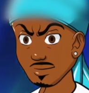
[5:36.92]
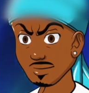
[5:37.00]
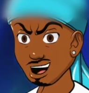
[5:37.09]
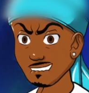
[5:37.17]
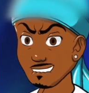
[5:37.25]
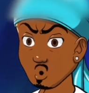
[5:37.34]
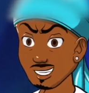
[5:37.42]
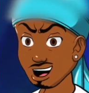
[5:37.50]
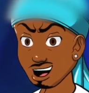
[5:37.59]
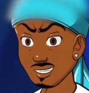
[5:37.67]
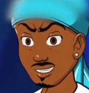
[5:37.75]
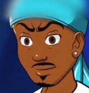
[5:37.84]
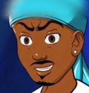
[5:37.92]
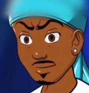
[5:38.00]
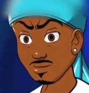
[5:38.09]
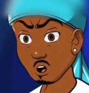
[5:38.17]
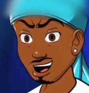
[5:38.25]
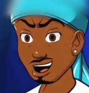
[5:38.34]
If you not
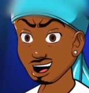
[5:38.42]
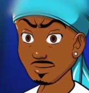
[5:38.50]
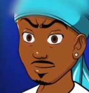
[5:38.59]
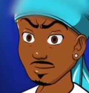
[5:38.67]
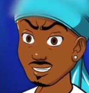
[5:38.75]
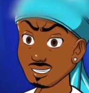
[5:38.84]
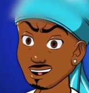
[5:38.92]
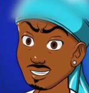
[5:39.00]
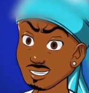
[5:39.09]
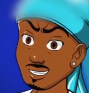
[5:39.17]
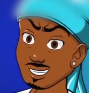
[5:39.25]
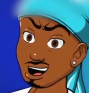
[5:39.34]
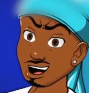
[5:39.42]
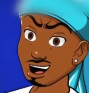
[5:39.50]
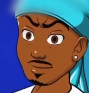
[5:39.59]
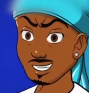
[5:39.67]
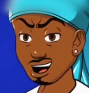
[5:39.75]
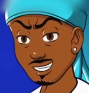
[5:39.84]
subscribed to
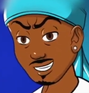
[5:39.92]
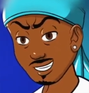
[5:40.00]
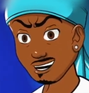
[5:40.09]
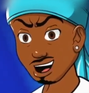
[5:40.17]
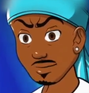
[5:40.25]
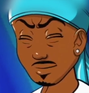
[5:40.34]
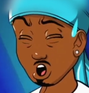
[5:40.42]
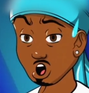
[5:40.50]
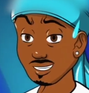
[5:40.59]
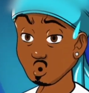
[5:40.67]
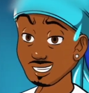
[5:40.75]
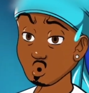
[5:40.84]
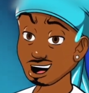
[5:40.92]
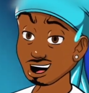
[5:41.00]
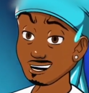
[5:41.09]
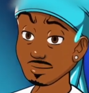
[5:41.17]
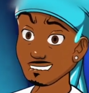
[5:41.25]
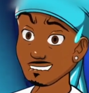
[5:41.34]
Stella Gang yet, what you
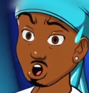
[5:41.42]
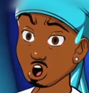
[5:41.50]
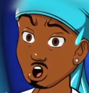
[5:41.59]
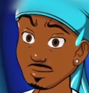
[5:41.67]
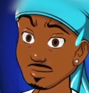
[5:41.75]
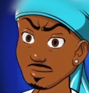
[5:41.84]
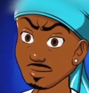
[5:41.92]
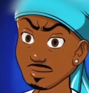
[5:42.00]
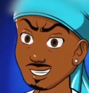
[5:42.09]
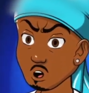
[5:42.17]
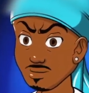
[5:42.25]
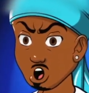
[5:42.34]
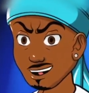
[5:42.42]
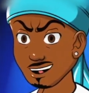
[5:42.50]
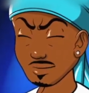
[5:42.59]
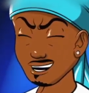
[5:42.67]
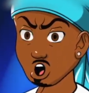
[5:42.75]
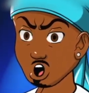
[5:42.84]
waiting for? Come
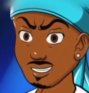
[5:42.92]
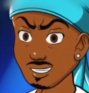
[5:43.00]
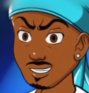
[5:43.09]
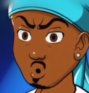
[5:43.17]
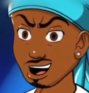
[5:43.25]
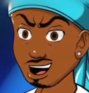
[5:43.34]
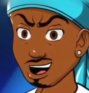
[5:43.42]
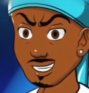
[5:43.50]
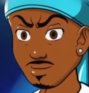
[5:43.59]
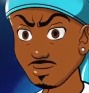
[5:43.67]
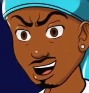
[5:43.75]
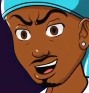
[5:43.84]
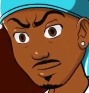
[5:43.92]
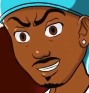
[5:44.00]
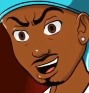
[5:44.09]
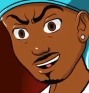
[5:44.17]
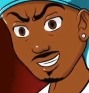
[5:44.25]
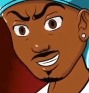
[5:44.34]
on, join the squad, man.
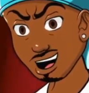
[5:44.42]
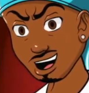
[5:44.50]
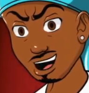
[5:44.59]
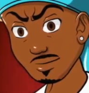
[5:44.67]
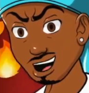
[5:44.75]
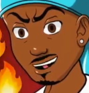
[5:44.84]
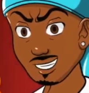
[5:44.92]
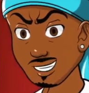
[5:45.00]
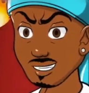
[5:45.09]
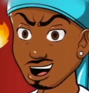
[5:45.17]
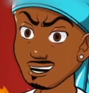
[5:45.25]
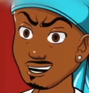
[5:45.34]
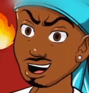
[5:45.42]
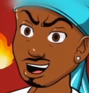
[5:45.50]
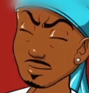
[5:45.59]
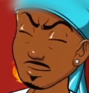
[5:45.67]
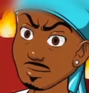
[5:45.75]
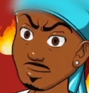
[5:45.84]
Stella Gang got the city
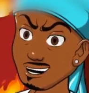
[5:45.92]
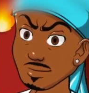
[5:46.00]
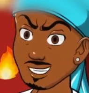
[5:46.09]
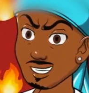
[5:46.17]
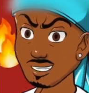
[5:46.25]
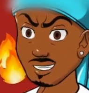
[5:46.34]
hot. Hit that